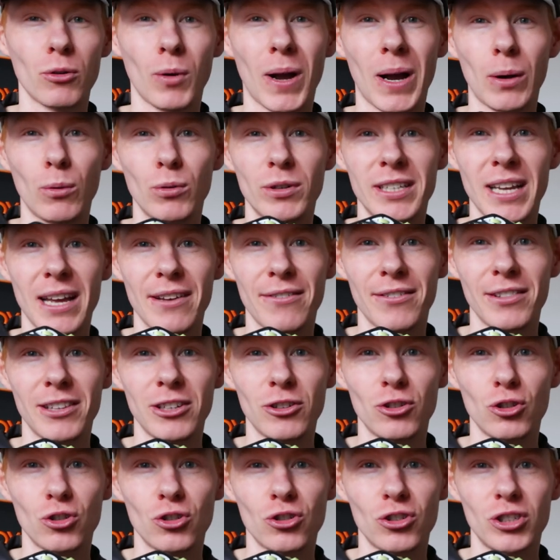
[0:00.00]
So I would
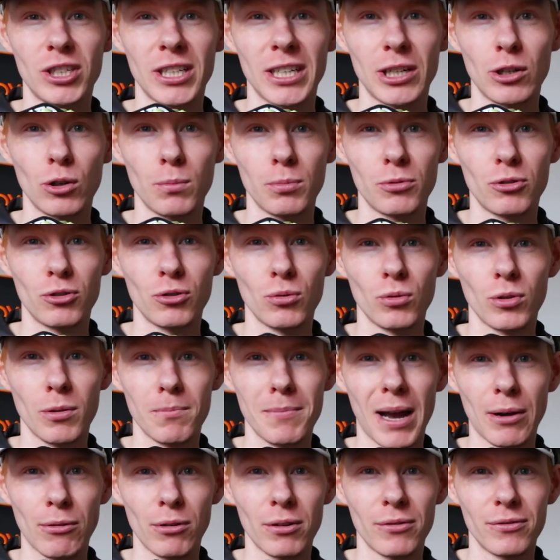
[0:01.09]
definitely just stick up to the
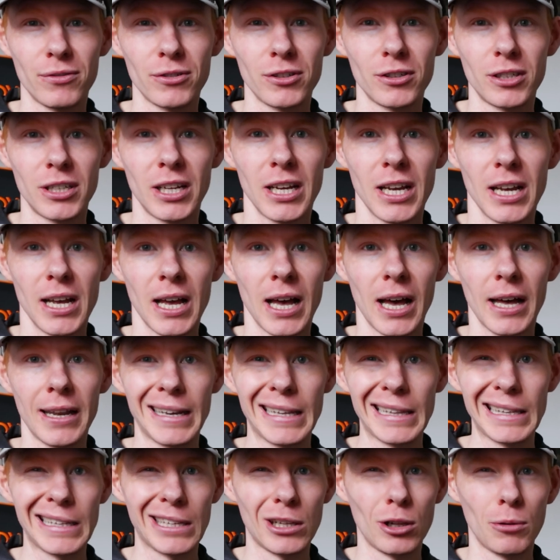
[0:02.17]
marathon and
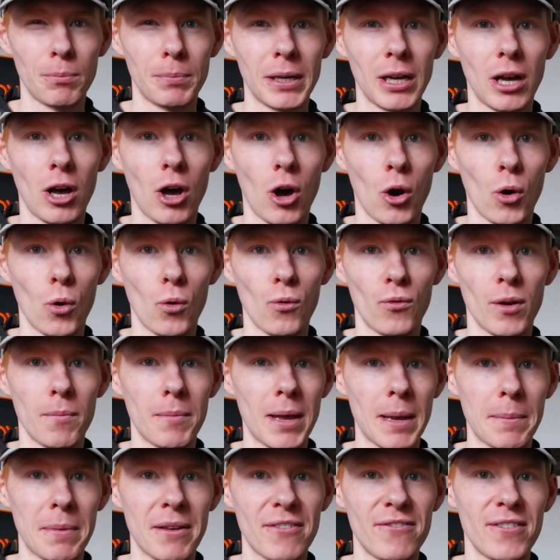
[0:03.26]
a little bit over,
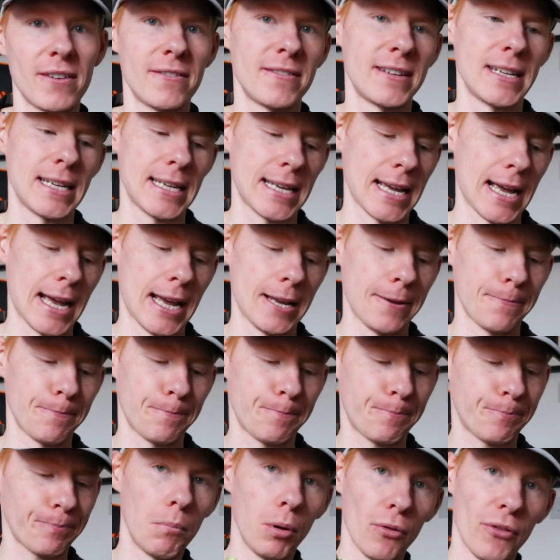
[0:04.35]
maybe 50k.
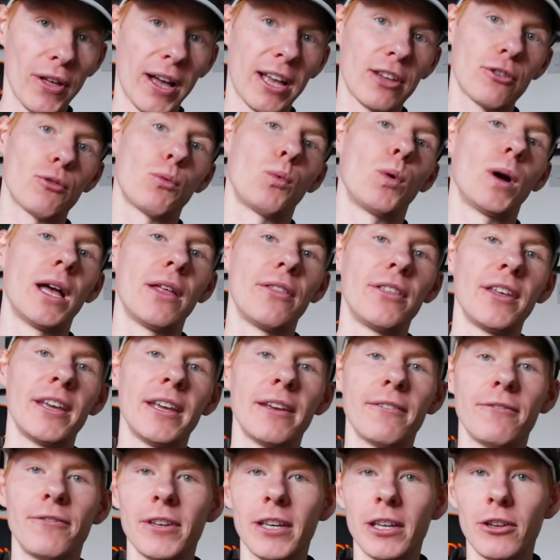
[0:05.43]
But that's where
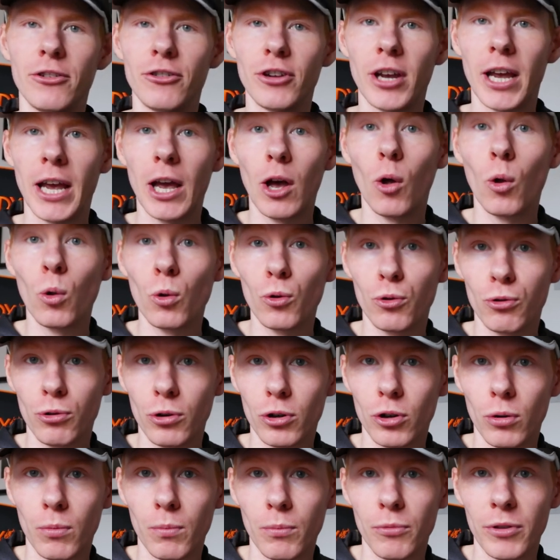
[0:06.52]
the VJ Ultra
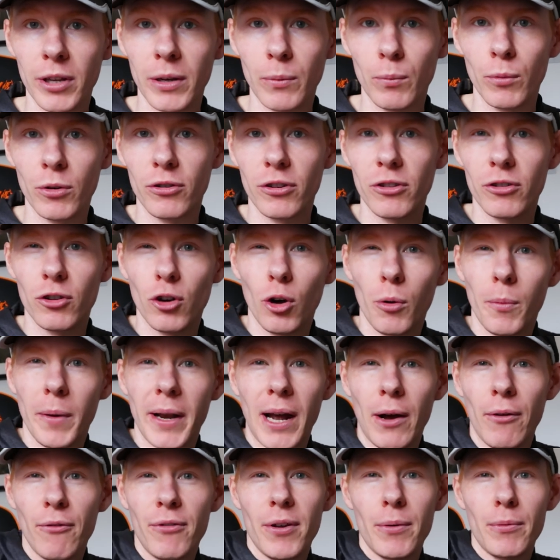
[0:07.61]
comes in, which is coming
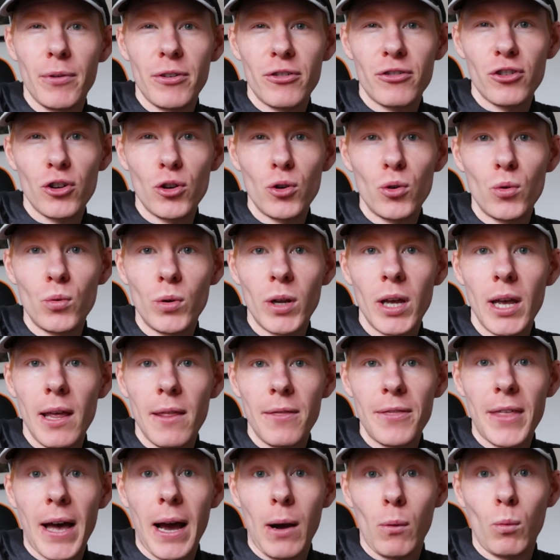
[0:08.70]
out very soon.
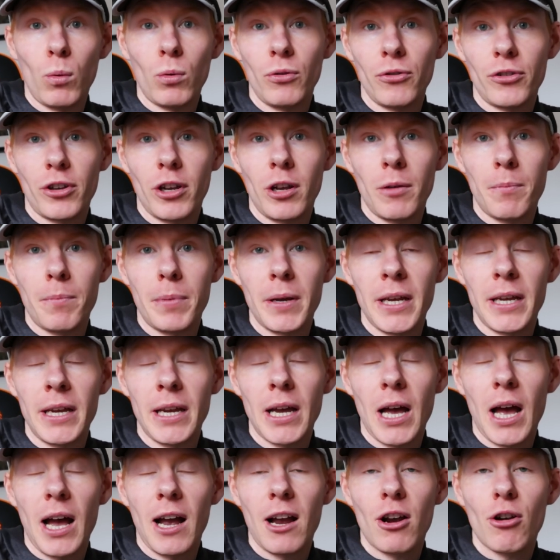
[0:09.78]
That one's going to
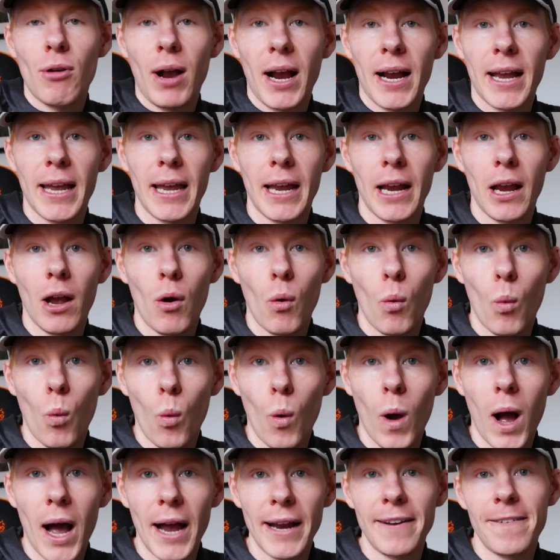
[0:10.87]
be a cracking
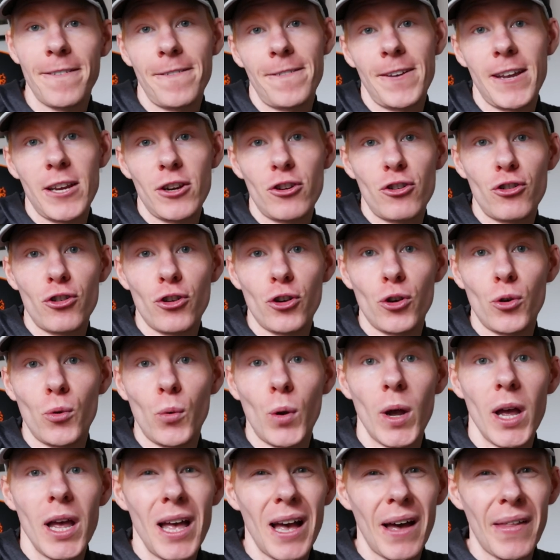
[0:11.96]
wider fit
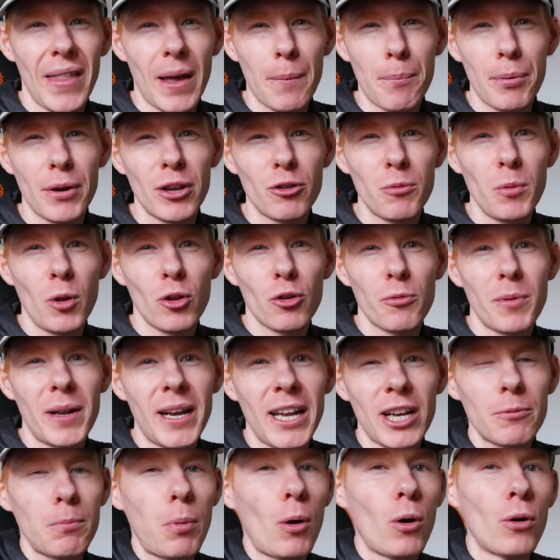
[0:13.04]
shoe. And that brings me on to my
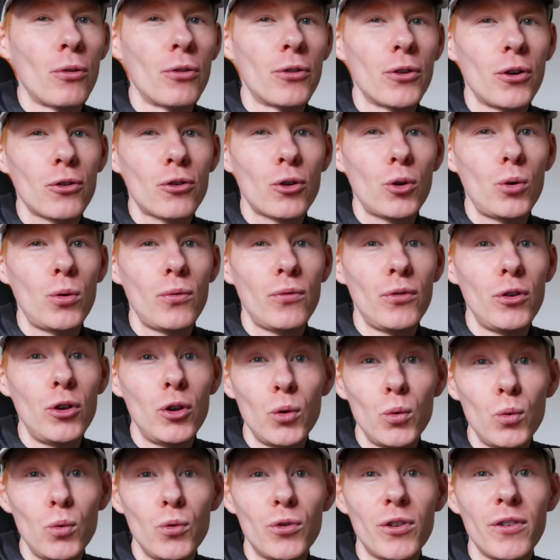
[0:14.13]
next point. Those who have
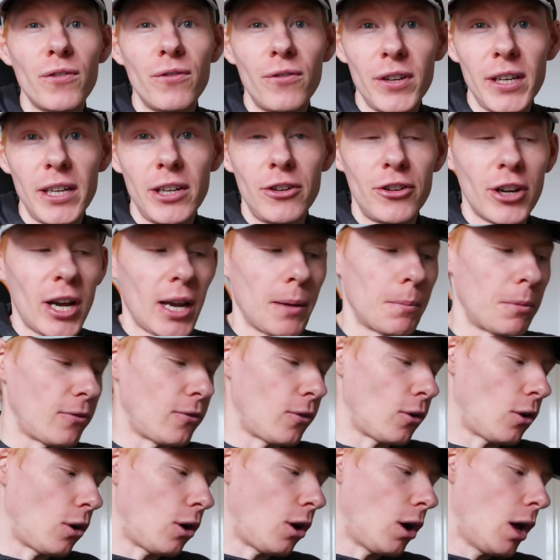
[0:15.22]
used VJ
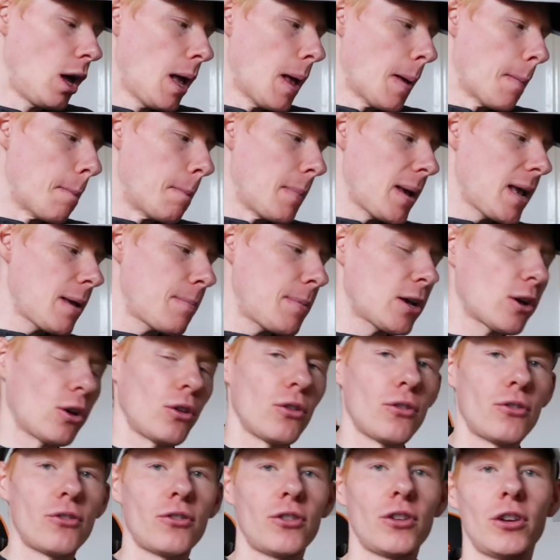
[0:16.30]
before may be
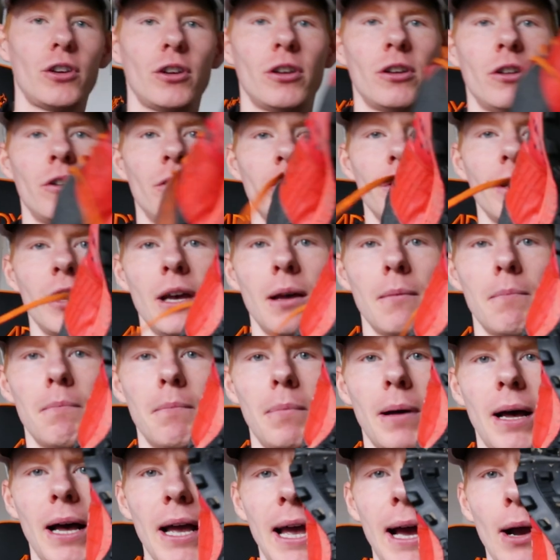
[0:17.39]
concerned
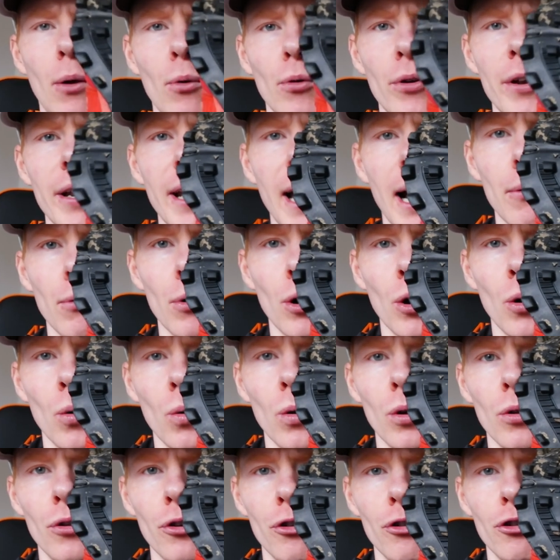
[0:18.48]
by how
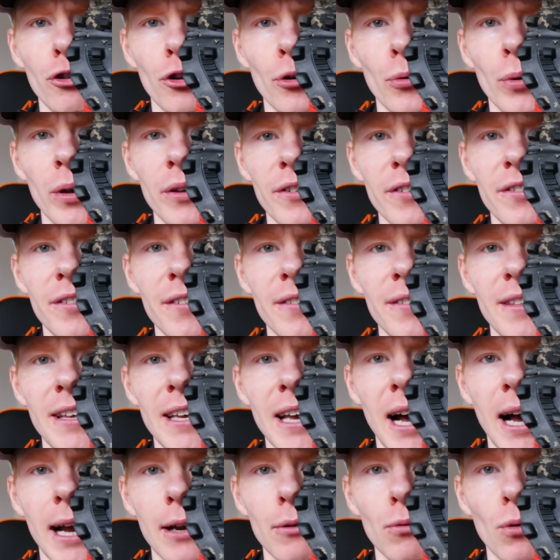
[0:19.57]
narrow the shoe is. This is the
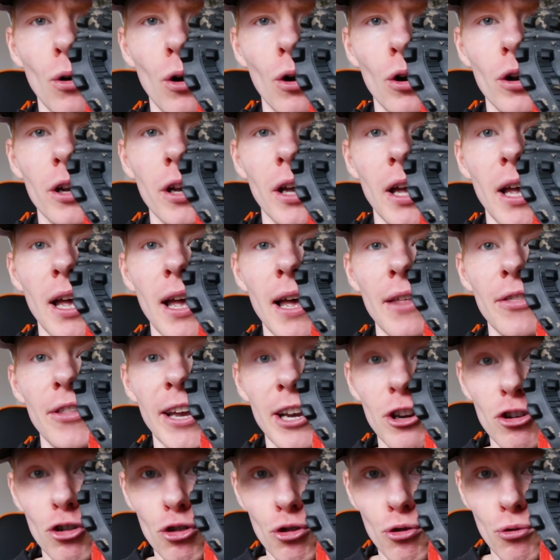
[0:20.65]
IROC. The
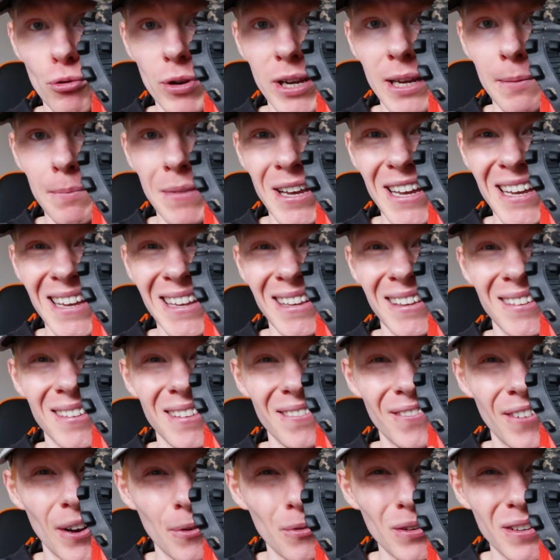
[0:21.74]
Extreme is
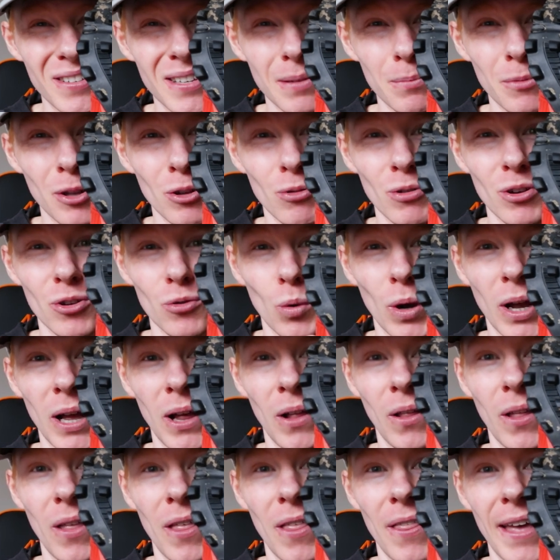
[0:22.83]
very similar as
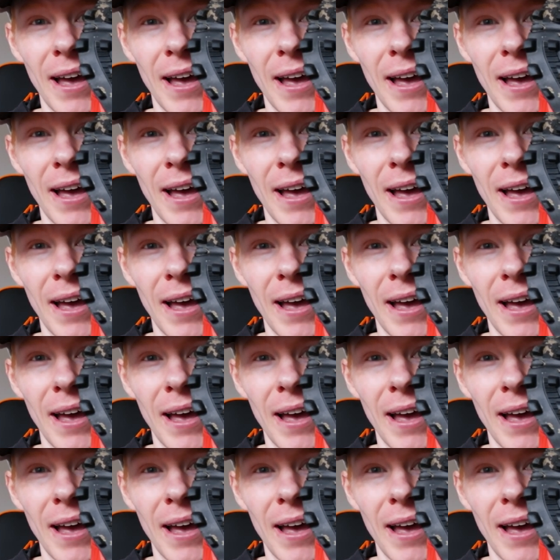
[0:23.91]
well.